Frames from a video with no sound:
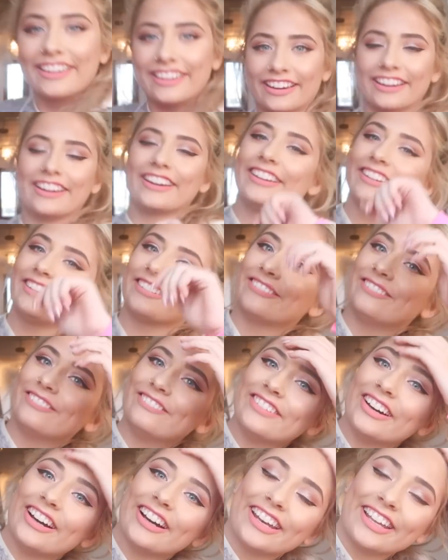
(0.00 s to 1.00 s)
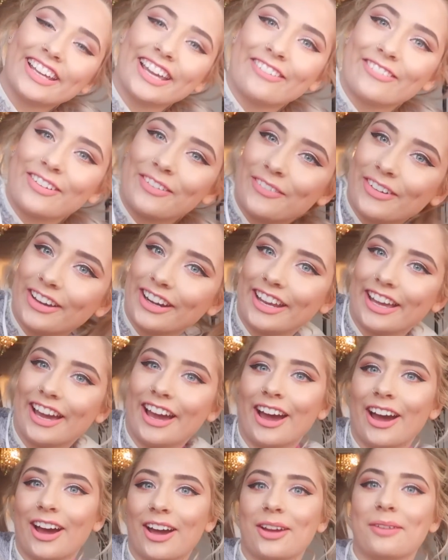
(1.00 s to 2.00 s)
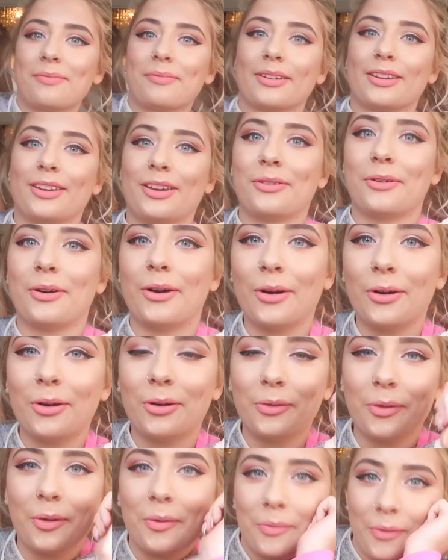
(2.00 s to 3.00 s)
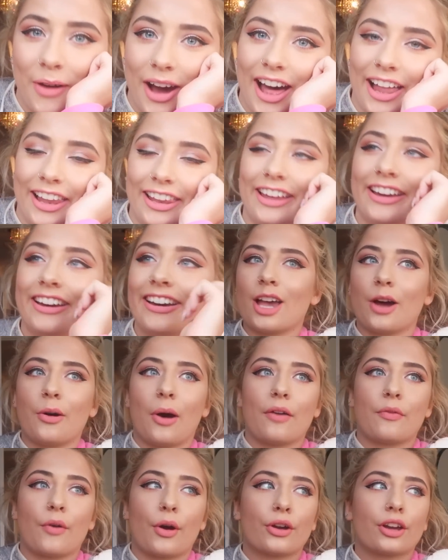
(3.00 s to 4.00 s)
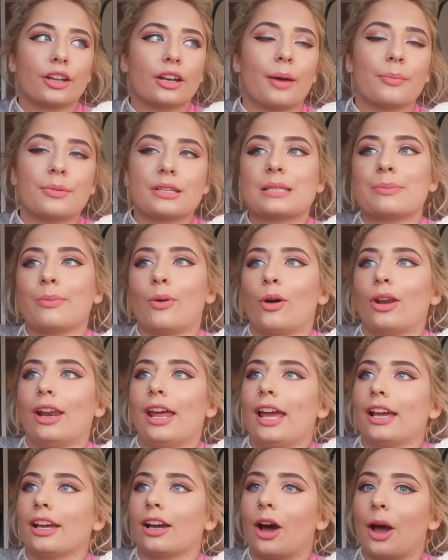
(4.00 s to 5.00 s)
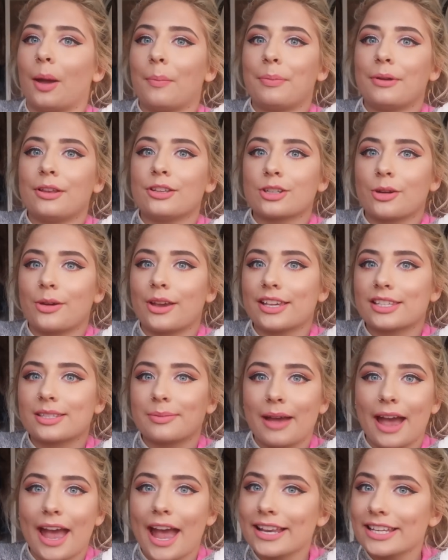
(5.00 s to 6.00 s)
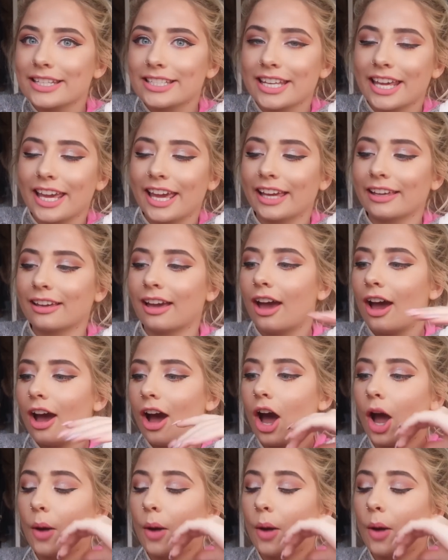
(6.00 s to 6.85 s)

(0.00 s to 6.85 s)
good morning everybody. I hope you are all well. So I've woken up this morning. I've been doing some editing.